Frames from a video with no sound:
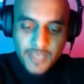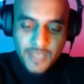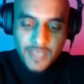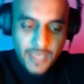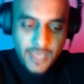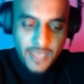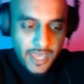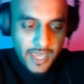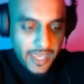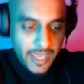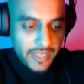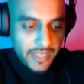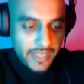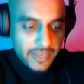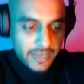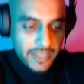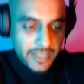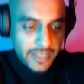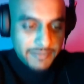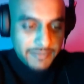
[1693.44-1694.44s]

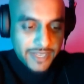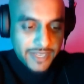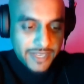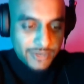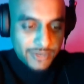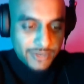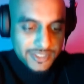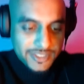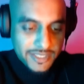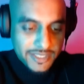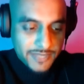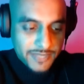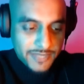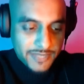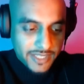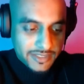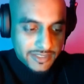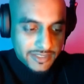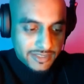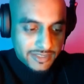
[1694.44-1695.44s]
and it made no sense
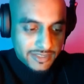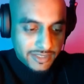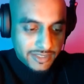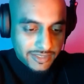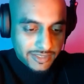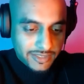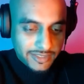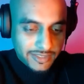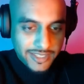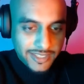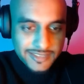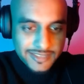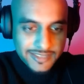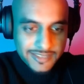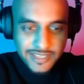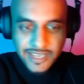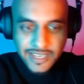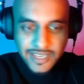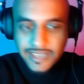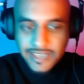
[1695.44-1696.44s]
because the kids
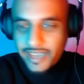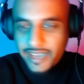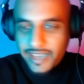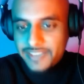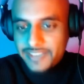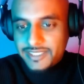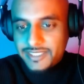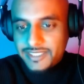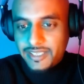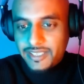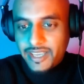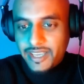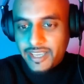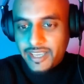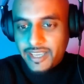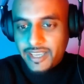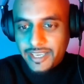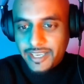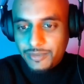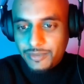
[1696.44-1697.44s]
then I started
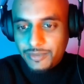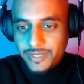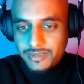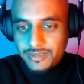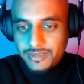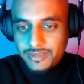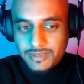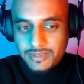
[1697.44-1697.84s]
hanging out with.